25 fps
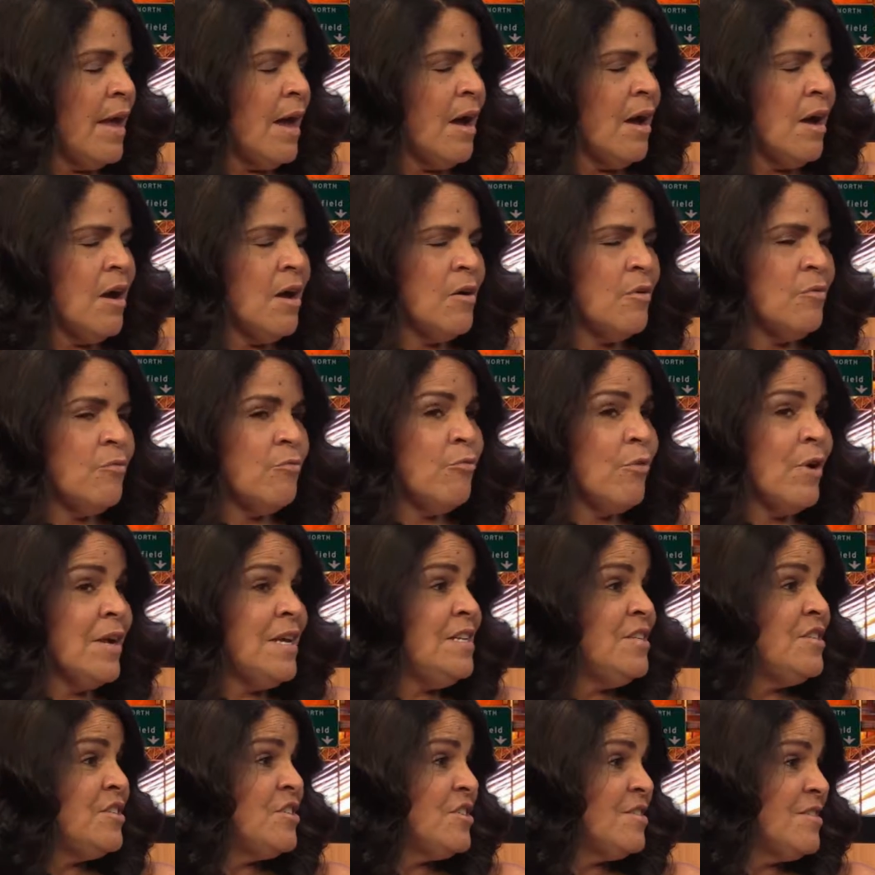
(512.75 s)
a, uh,
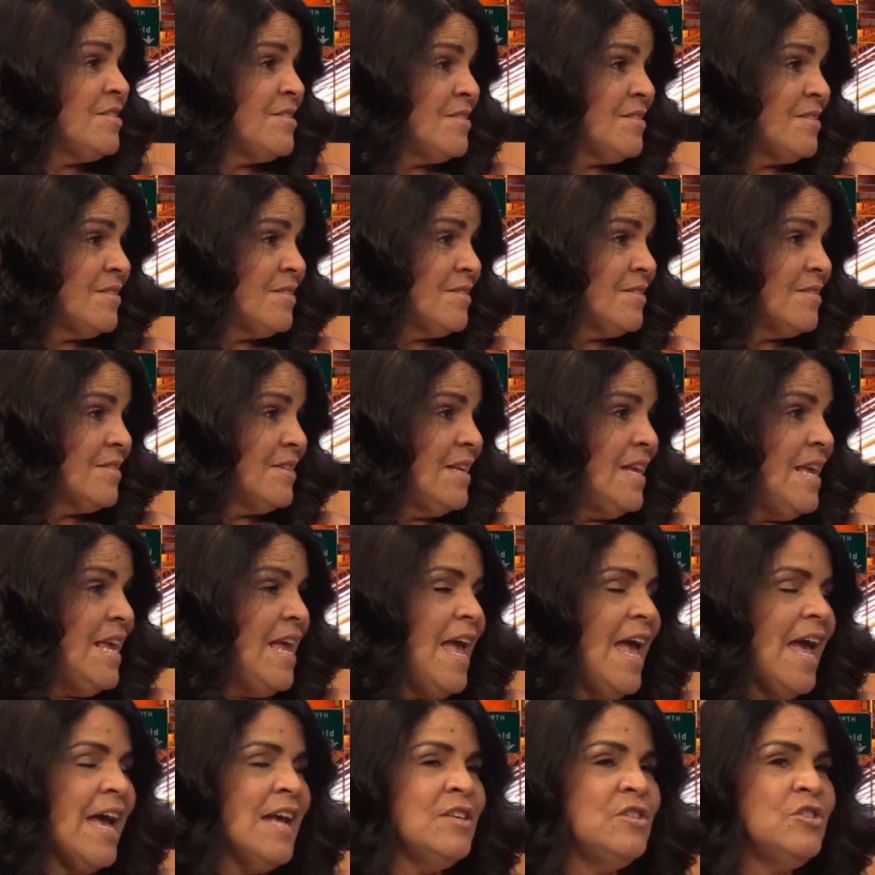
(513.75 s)
righteous.
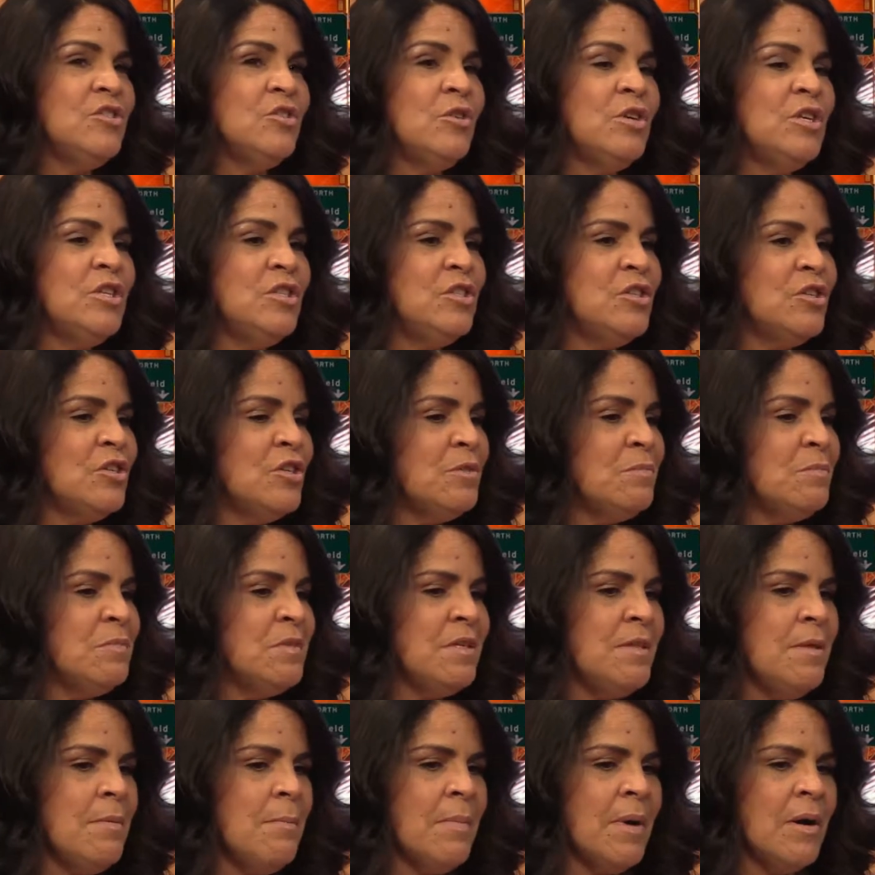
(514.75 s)
Yeah. And so he took him
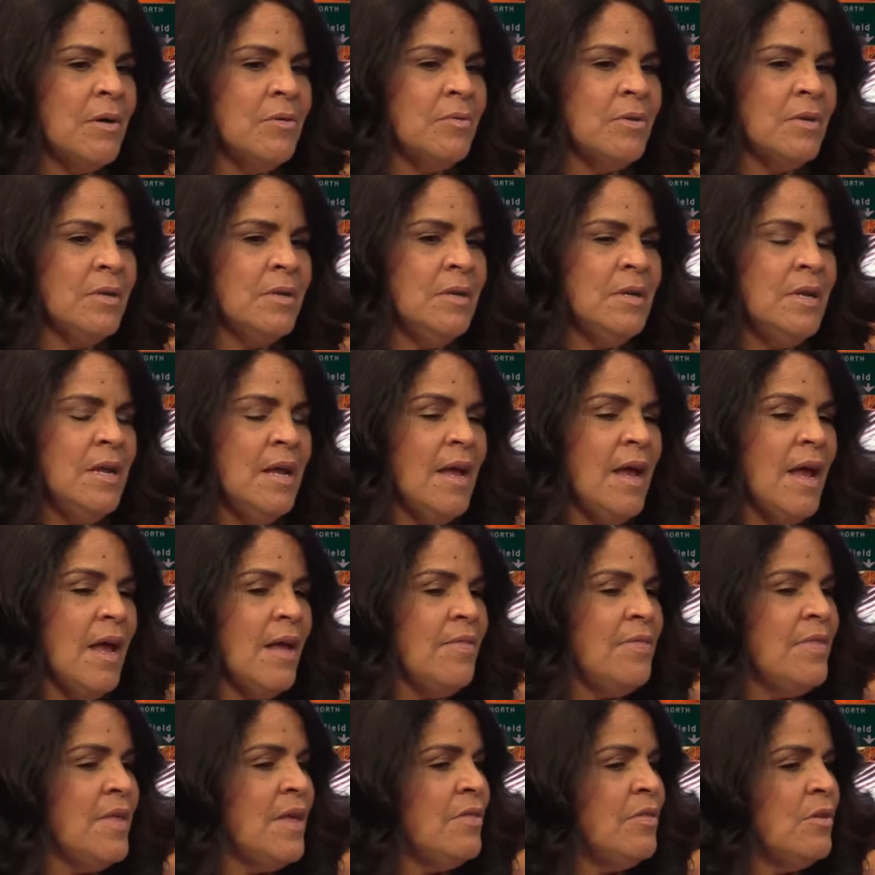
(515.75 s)
to the mountain,
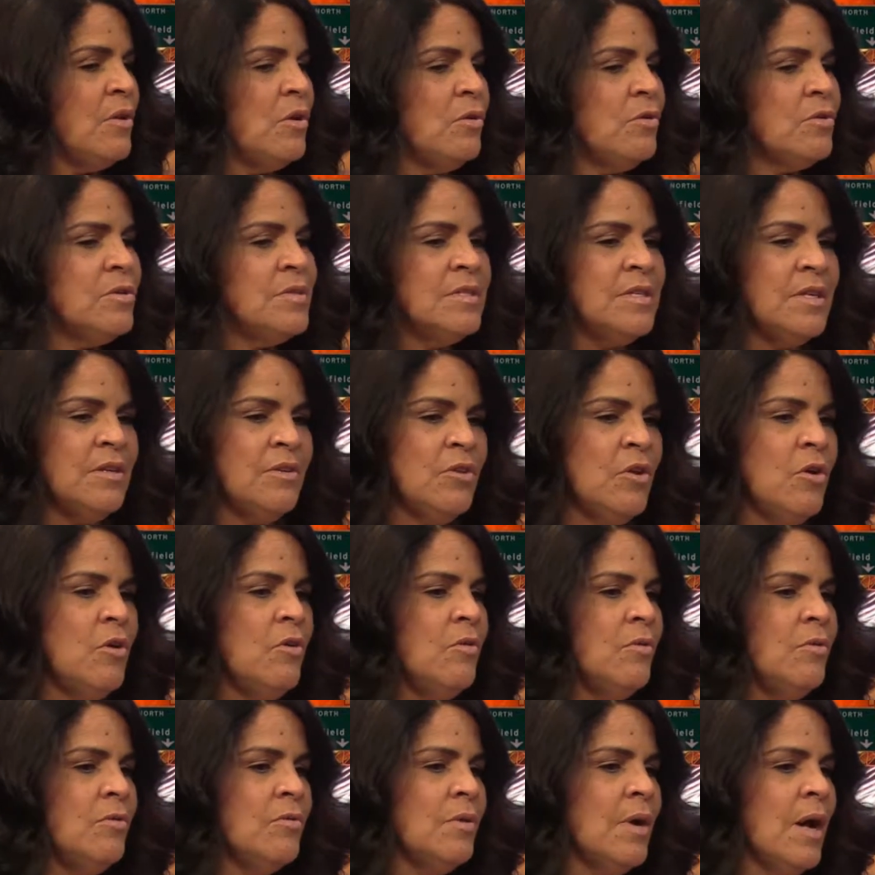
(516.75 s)
and then the Lord said,
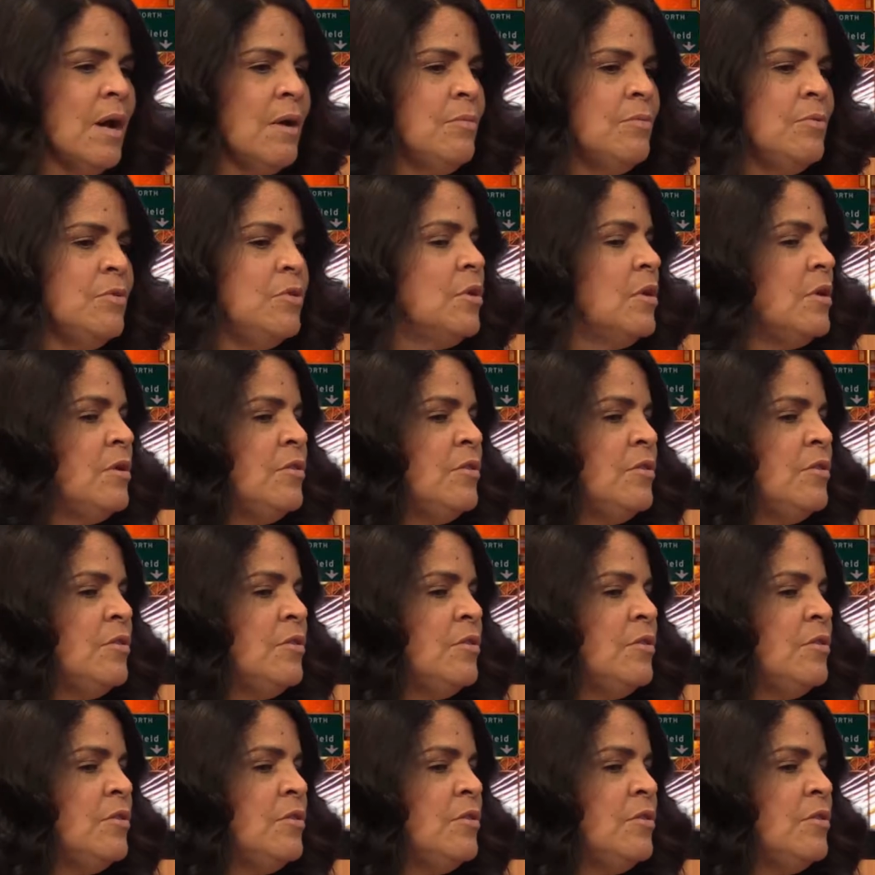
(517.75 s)
"No, I."